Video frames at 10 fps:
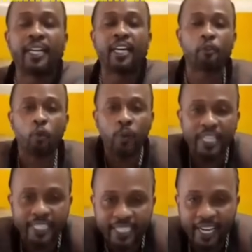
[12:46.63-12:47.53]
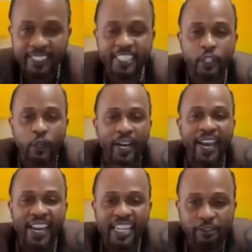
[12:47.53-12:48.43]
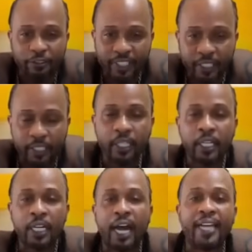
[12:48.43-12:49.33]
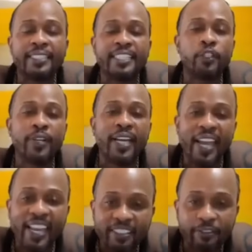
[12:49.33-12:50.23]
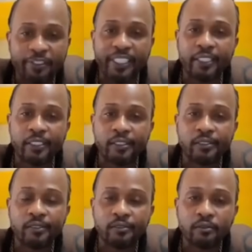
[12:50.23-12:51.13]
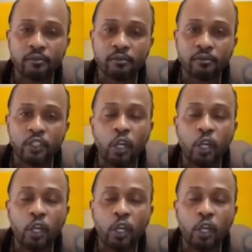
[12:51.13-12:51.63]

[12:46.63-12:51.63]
of Batman and Queenie. I think you're envy. I think you envy.